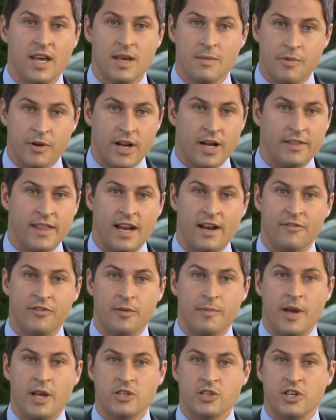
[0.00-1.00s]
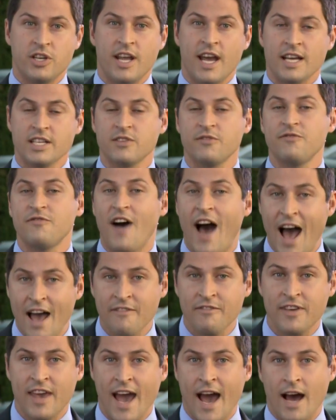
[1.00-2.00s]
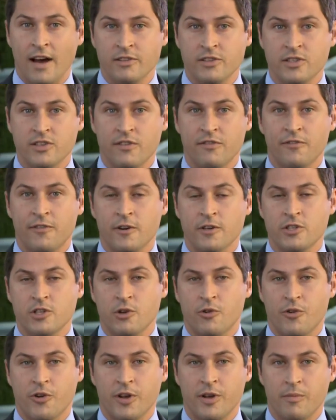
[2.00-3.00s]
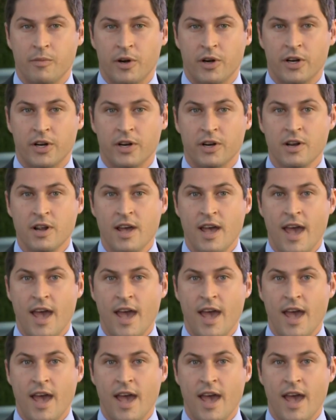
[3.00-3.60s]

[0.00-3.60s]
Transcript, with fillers: Put out that information. Yes, five counts of first degree murder,